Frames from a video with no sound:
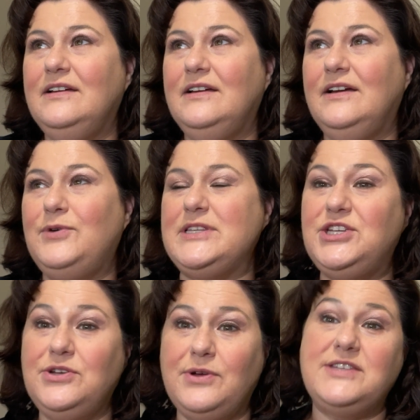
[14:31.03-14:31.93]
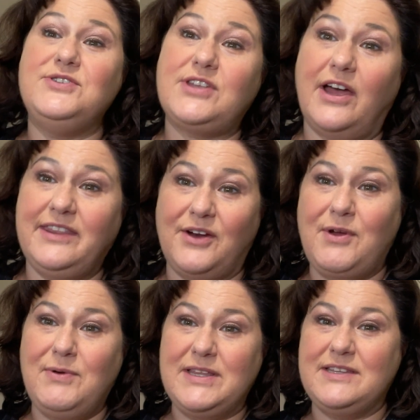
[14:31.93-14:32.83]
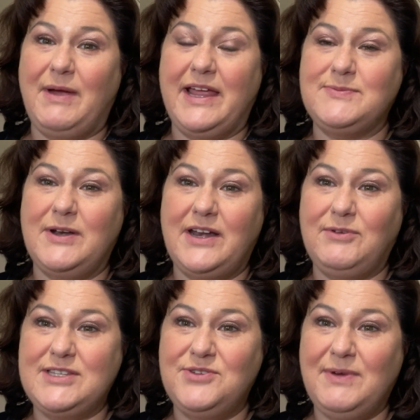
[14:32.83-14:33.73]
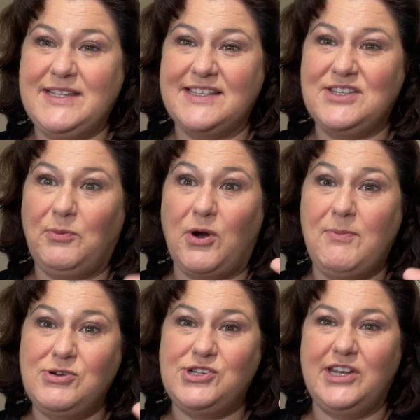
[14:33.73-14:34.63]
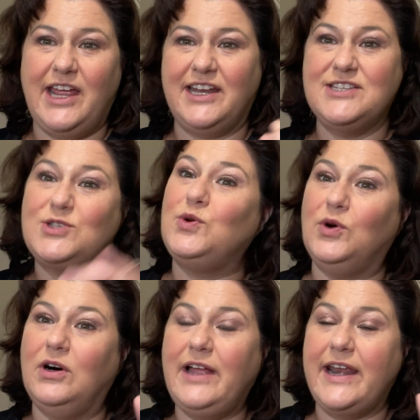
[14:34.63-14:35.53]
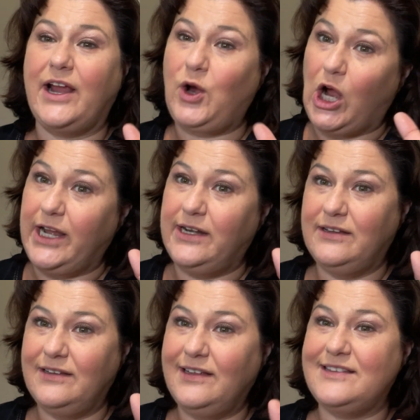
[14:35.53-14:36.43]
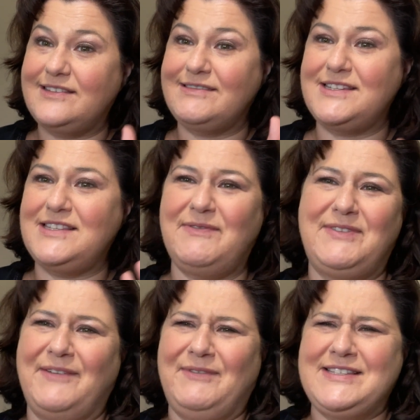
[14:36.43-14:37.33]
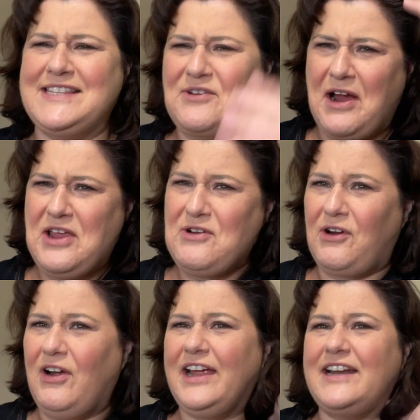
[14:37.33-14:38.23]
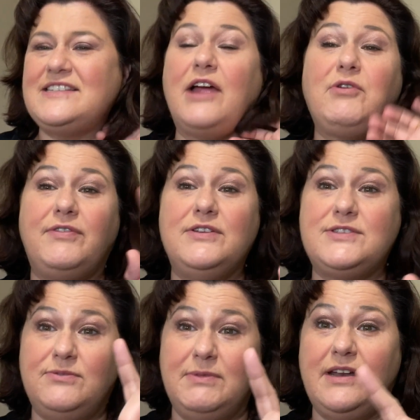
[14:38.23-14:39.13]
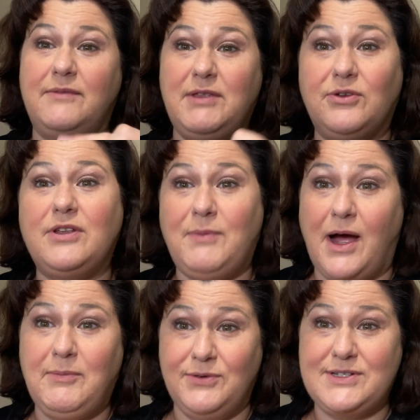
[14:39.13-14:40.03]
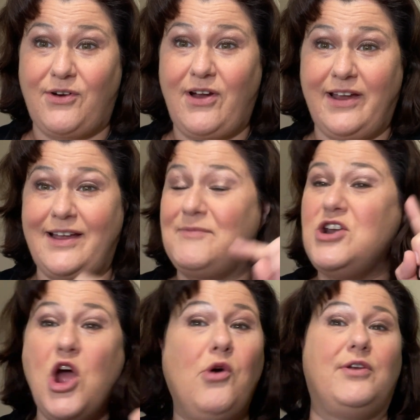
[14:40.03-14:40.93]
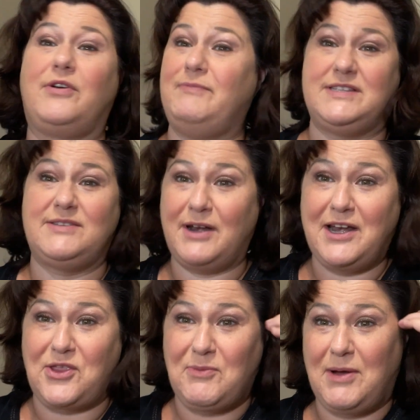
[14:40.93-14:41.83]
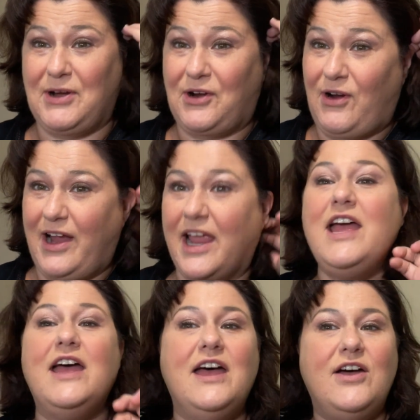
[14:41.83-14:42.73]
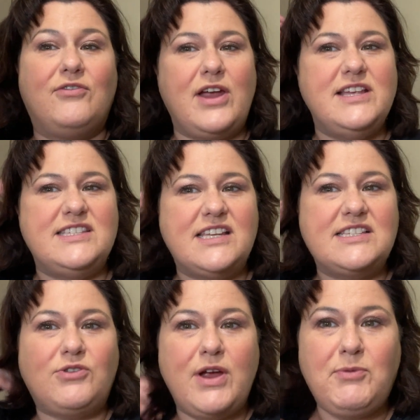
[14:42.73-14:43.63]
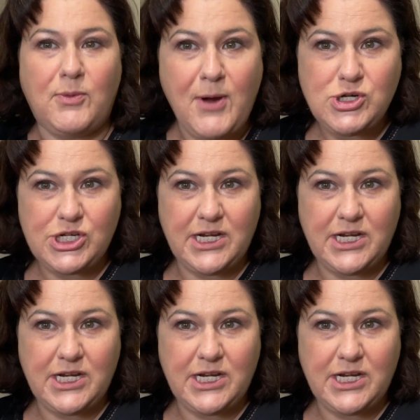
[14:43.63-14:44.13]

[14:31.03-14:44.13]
went to, as you saw in there, we went, my husband and I went to my son's little promotion at his school, and I cried. It's just, my son's like, why are you crying? I said, I refuse to admit I'm the only mom who was crying. I know there must have been another mom there crying for a sixth grade promotion.